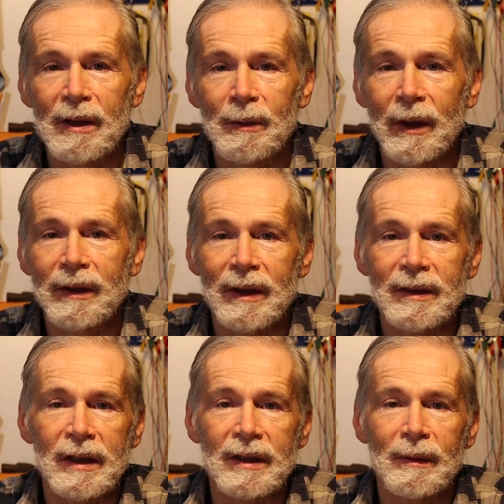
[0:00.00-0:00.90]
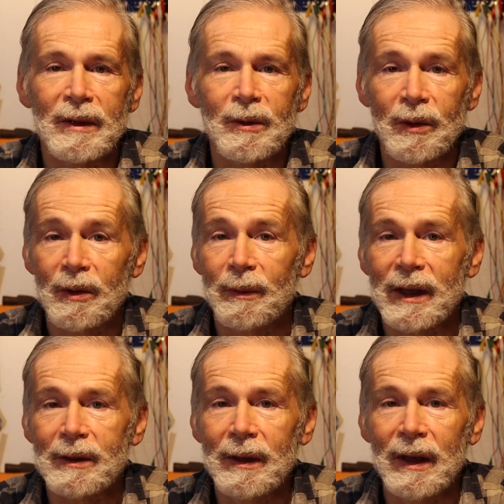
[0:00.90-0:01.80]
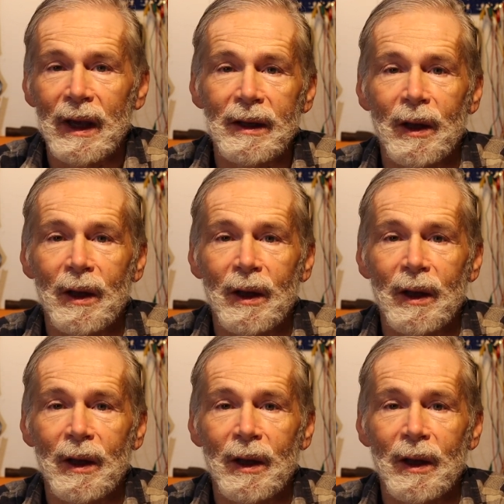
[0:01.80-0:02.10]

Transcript: One system is on the battery and